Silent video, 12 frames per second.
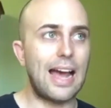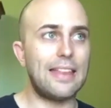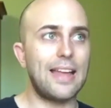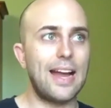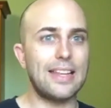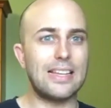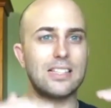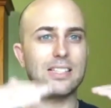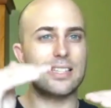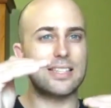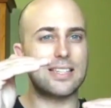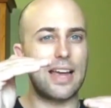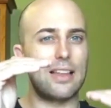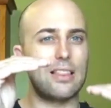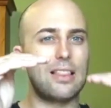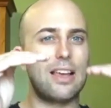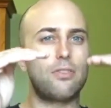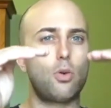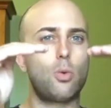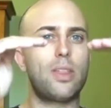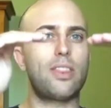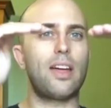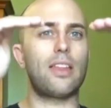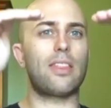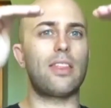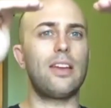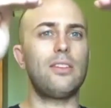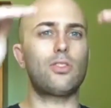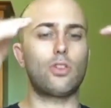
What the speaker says: And that is to stay level with that thing.